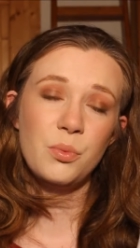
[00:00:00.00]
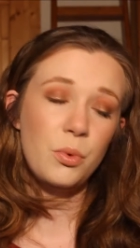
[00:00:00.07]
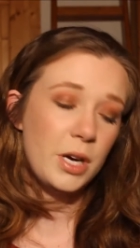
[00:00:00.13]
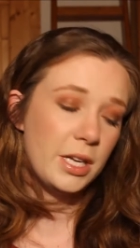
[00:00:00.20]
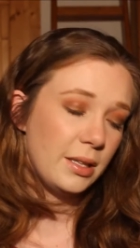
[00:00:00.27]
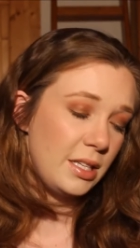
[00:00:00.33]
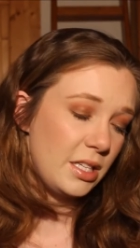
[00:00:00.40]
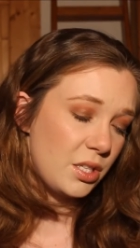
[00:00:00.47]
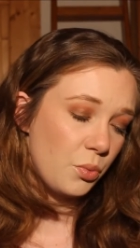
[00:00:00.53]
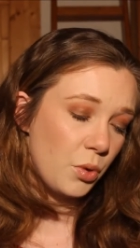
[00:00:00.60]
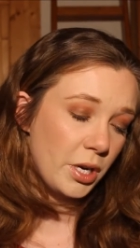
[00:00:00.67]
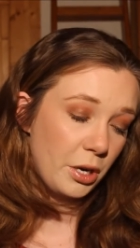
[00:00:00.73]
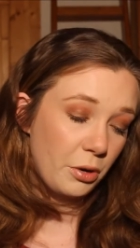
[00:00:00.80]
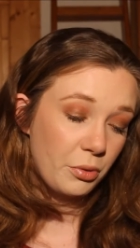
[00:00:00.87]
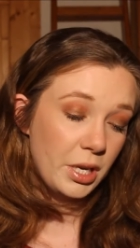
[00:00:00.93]
at least one
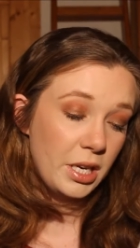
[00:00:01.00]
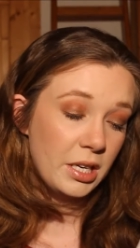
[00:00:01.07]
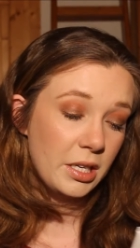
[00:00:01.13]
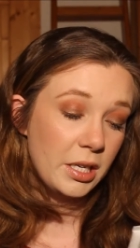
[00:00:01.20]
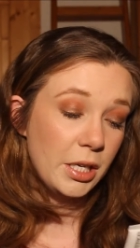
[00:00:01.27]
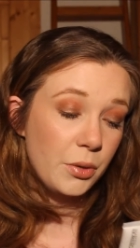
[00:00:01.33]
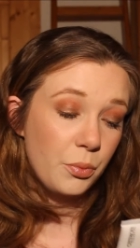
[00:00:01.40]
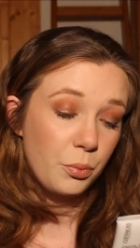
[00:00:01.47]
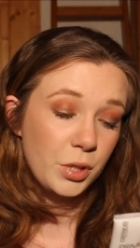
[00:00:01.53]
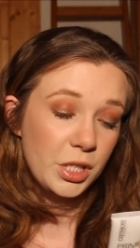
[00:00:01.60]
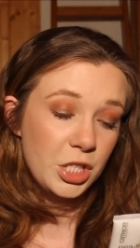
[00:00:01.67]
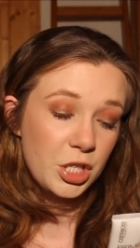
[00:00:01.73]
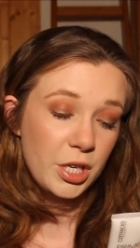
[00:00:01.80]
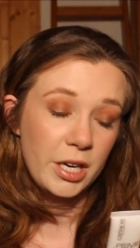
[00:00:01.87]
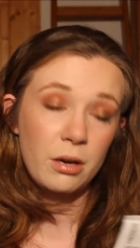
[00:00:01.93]
ingredient in it
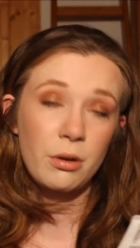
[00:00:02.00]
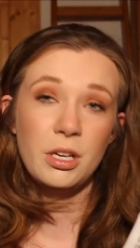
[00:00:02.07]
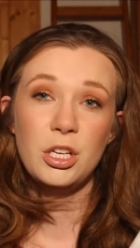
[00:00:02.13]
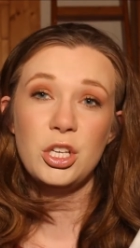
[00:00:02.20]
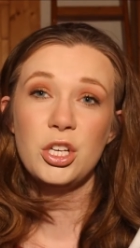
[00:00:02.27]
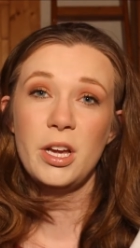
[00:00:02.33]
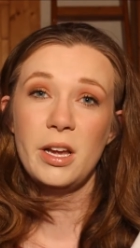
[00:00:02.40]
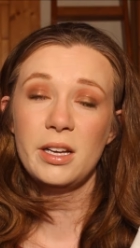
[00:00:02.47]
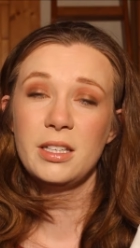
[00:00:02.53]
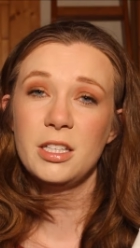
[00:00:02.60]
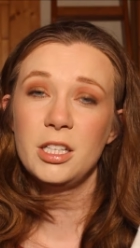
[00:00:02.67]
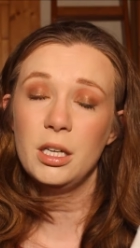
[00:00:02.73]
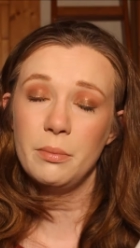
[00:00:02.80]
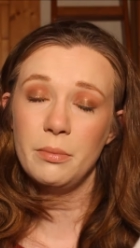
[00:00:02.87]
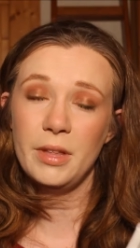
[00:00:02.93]
which I already checked
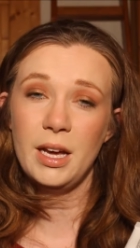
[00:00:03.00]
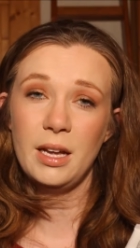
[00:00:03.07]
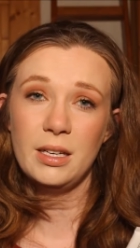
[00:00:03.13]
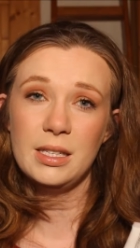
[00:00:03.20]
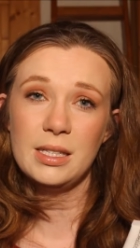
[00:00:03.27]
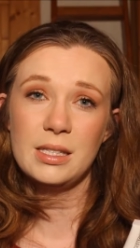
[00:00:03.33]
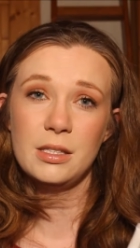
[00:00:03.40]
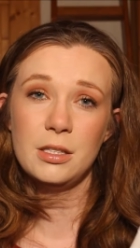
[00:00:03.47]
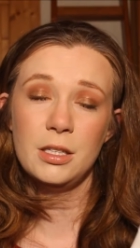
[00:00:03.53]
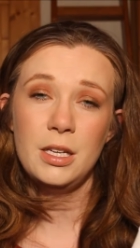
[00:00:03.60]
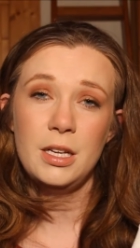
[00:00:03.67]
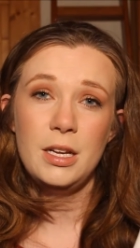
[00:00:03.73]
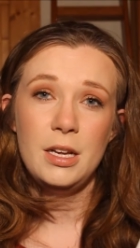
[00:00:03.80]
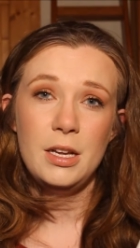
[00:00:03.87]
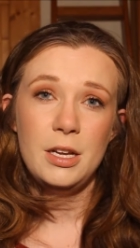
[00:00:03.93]
that is
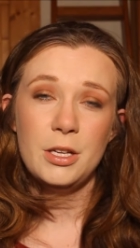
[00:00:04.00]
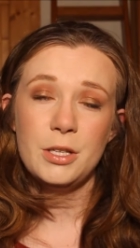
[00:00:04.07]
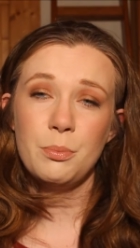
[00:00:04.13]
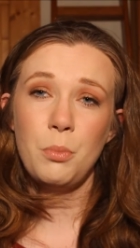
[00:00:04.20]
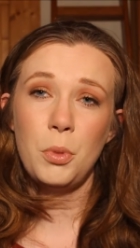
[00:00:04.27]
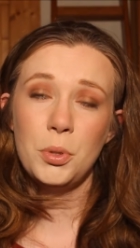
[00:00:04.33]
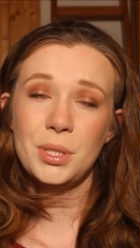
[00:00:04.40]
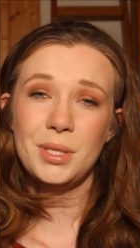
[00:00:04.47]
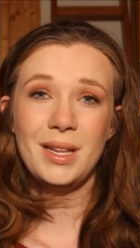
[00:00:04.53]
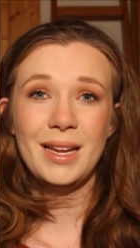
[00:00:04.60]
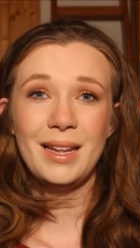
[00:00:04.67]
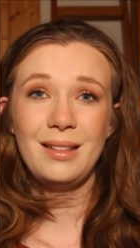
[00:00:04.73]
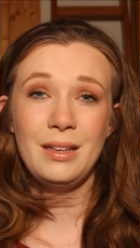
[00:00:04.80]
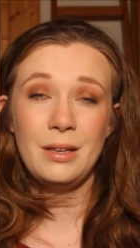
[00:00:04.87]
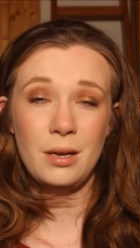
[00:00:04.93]
most
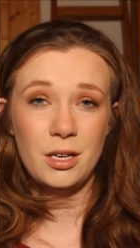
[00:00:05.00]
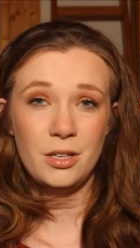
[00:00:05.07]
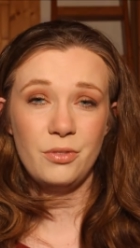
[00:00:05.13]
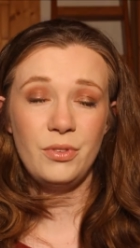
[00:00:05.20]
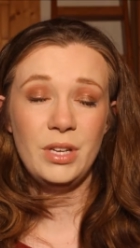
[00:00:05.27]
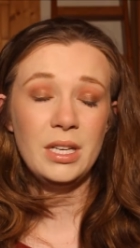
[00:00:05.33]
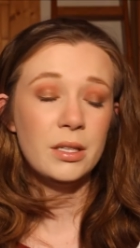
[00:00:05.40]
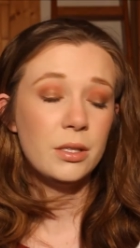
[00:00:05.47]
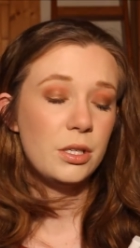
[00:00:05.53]
likely not vegan.